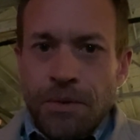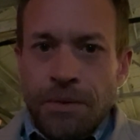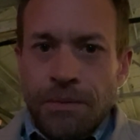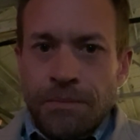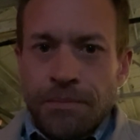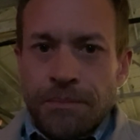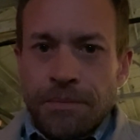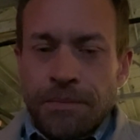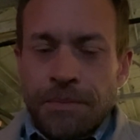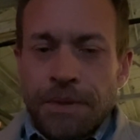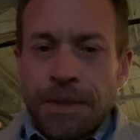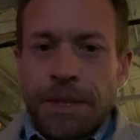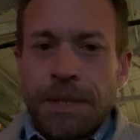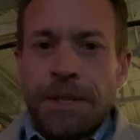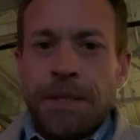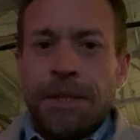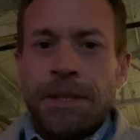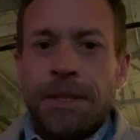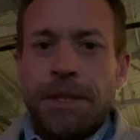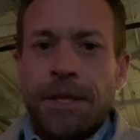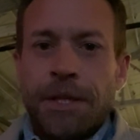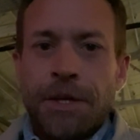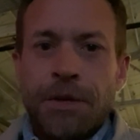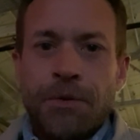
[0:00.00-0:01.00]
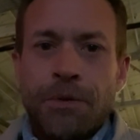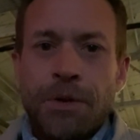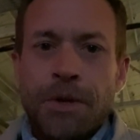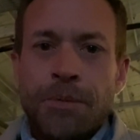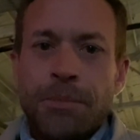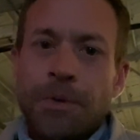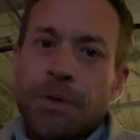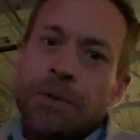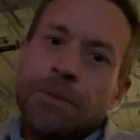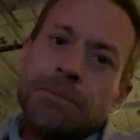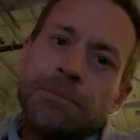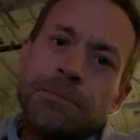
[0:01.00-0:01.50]
and
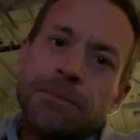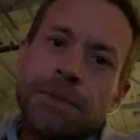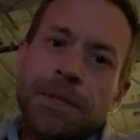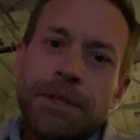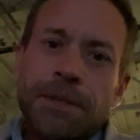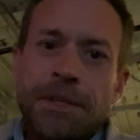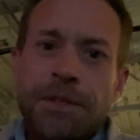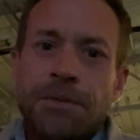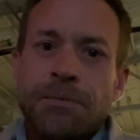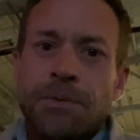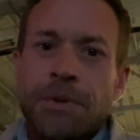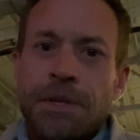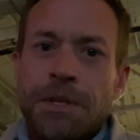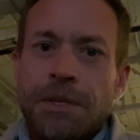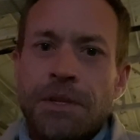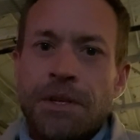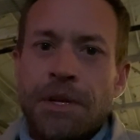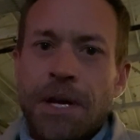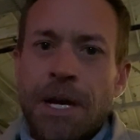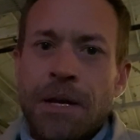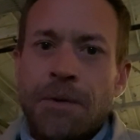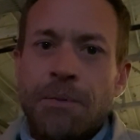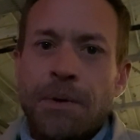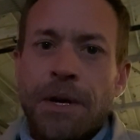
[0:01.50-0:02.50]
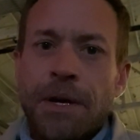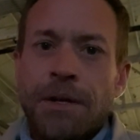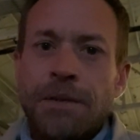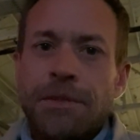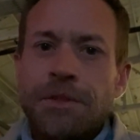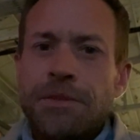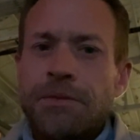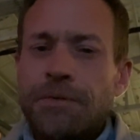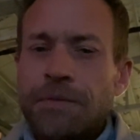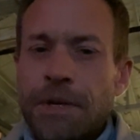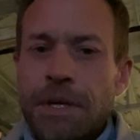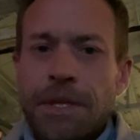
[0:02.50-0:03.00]
agreeable. This one here at Highwire
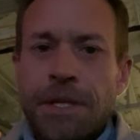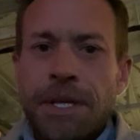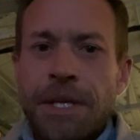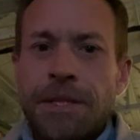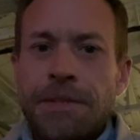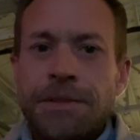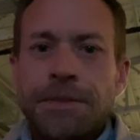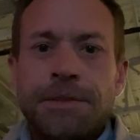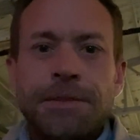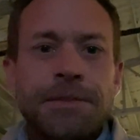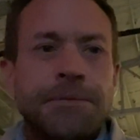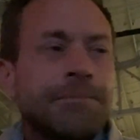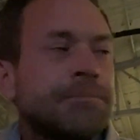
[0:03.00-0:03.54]
is very nice.